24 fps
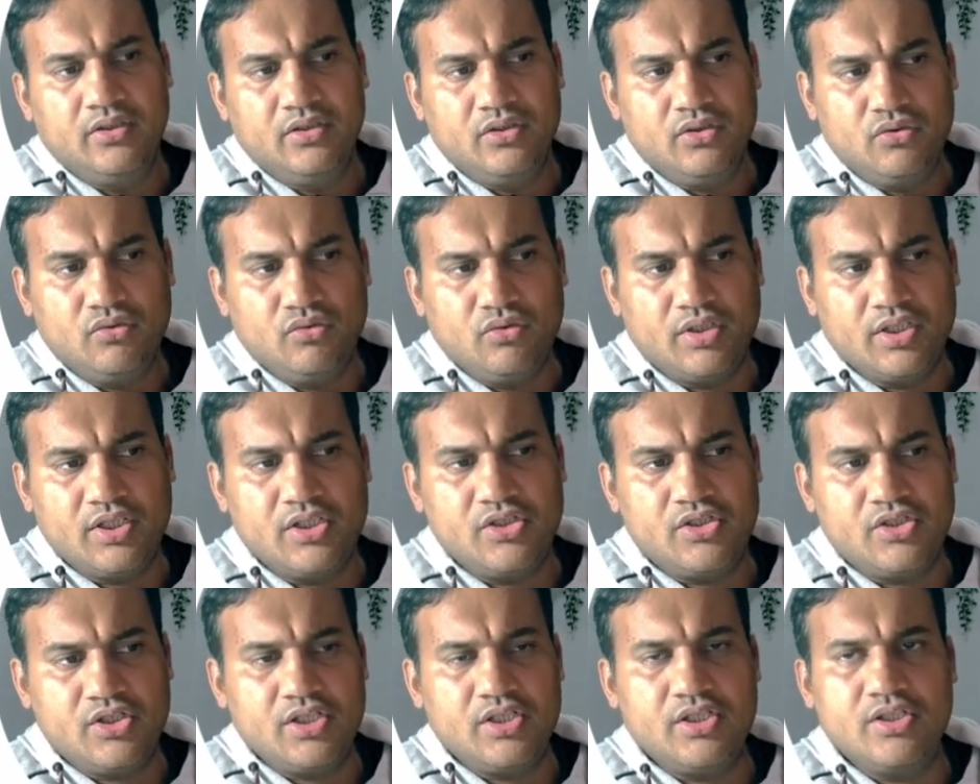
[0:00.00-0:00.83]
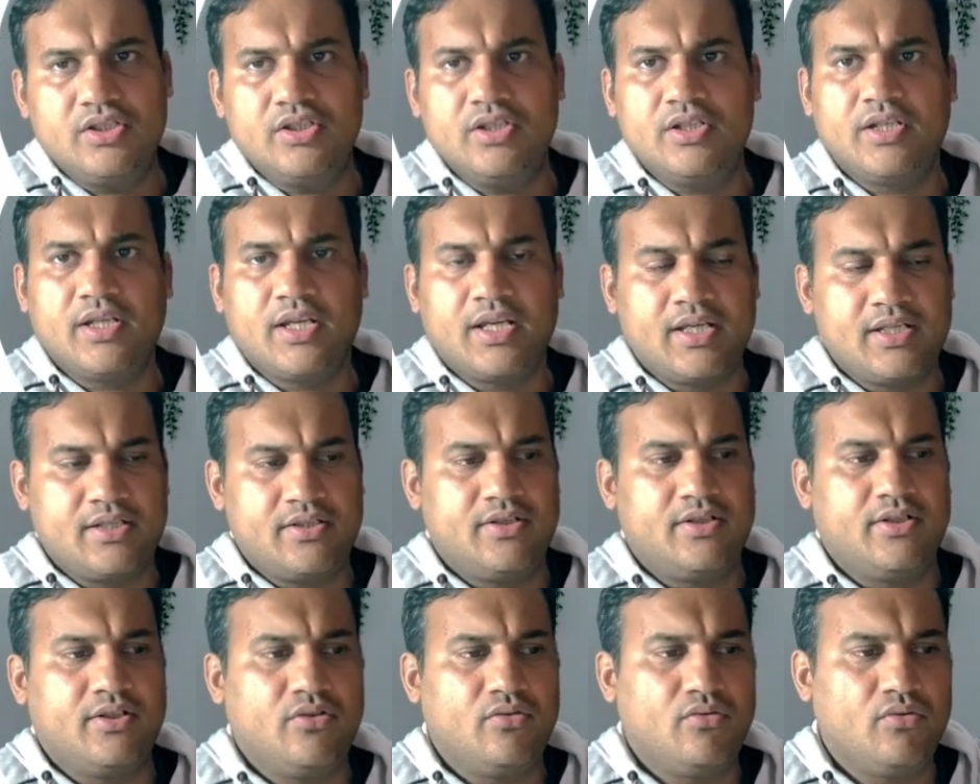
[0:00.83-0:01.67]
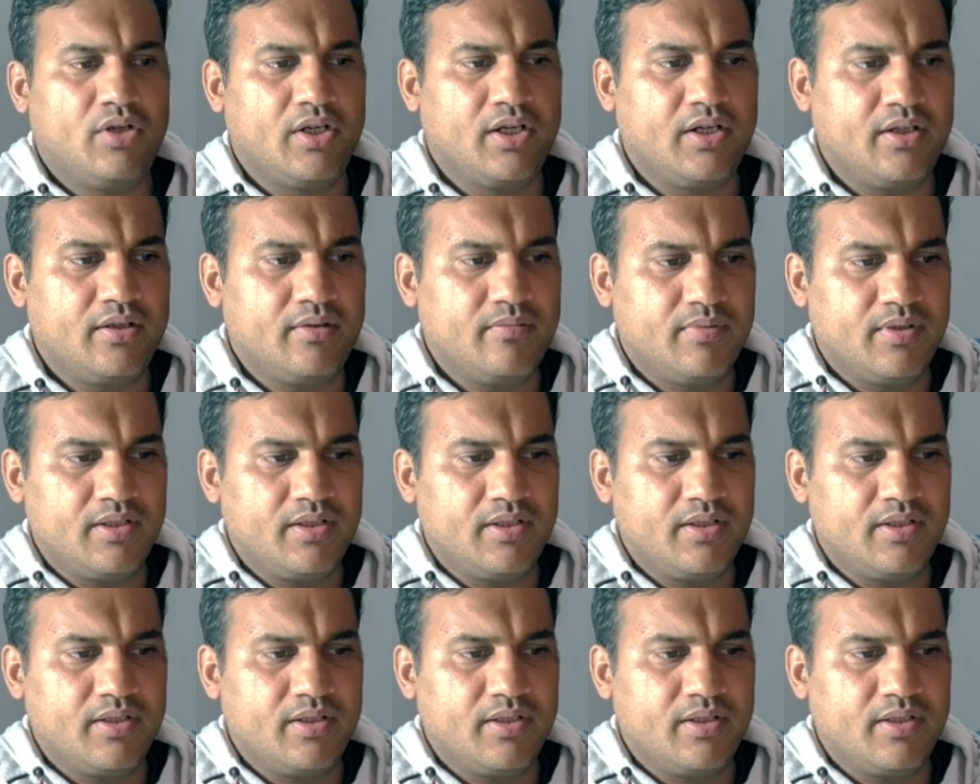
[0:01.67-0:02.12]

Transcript: you can change it as required.